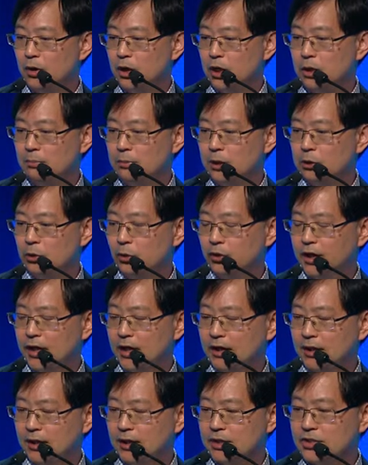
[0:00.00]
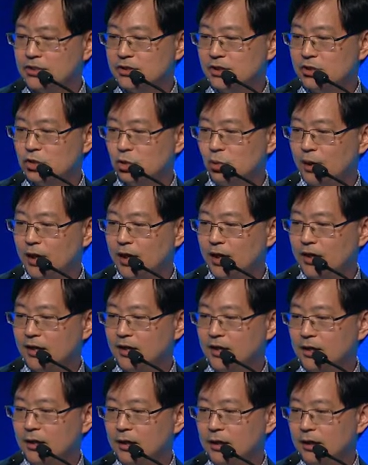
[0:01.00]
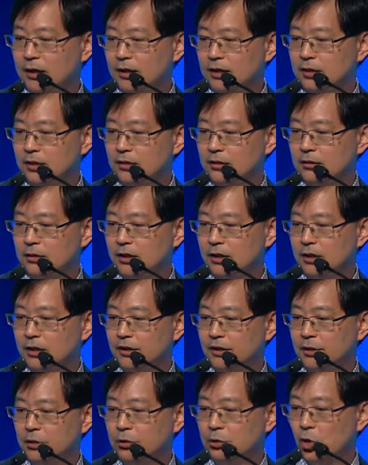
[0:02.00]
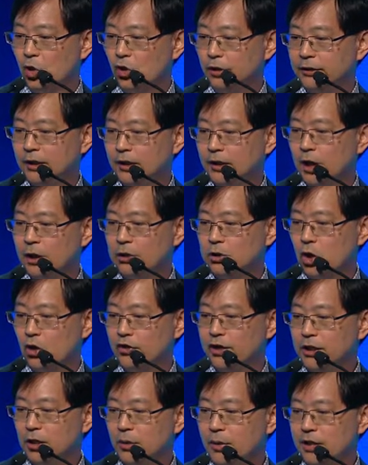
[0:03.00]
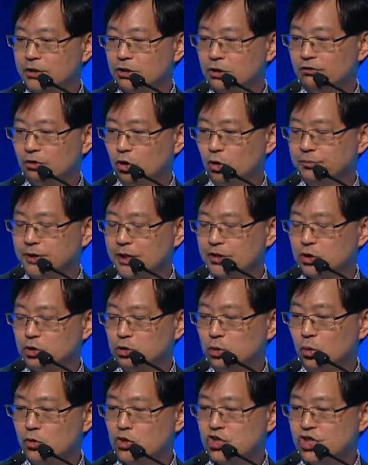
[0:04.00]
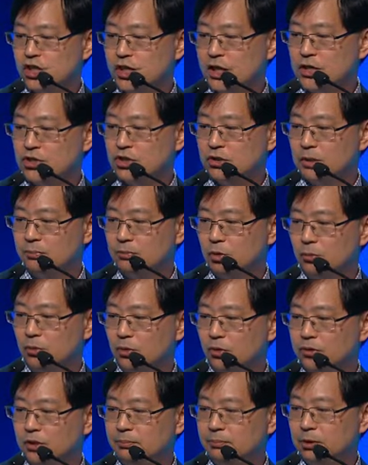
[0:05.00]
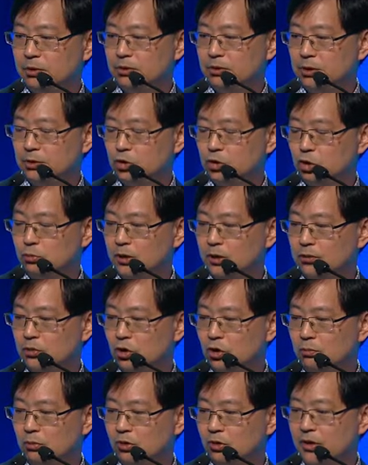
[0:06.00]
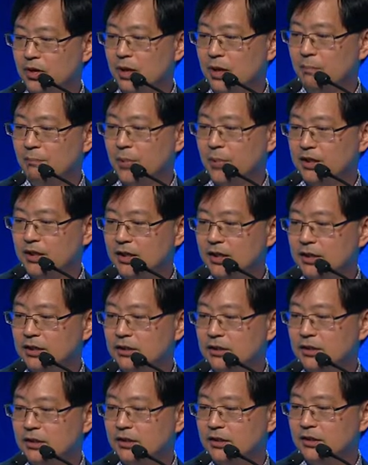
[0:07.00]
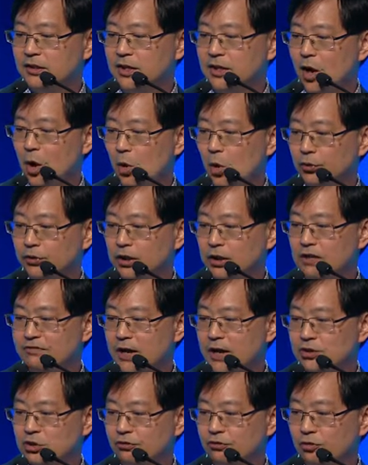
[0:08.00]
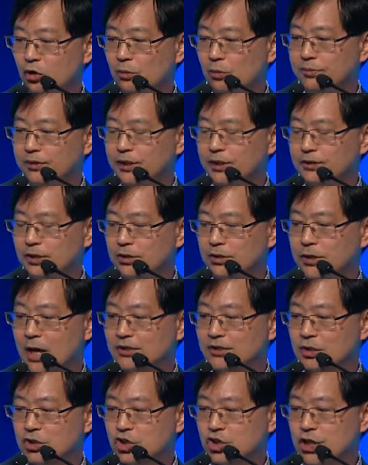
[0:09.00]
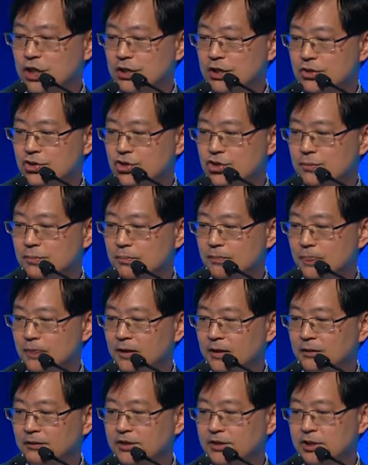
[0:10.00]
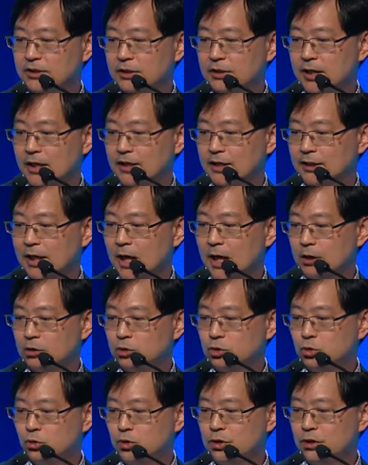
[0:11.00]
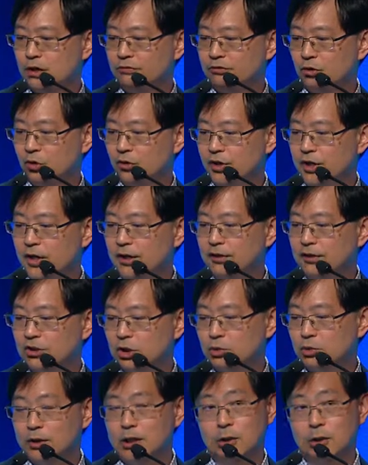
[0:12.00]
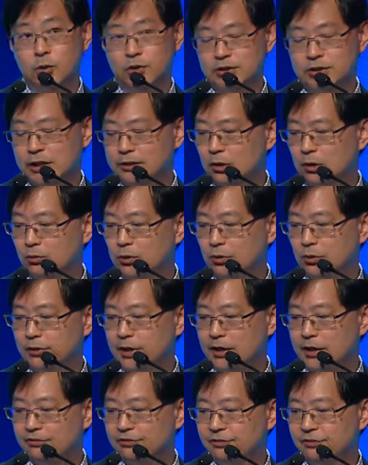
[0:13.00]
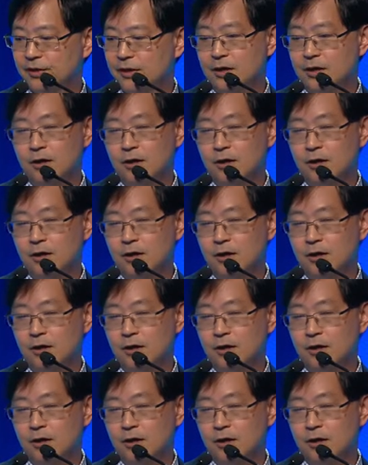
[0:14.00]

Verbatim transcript: we're going to be looking at cases where in the, no, the canonical isoform, there's no change in the promoter between the tumor and normal, but in the alternative isoform, there's a, there's a change. This is a, a cartoon level. This is what it looks like in real life.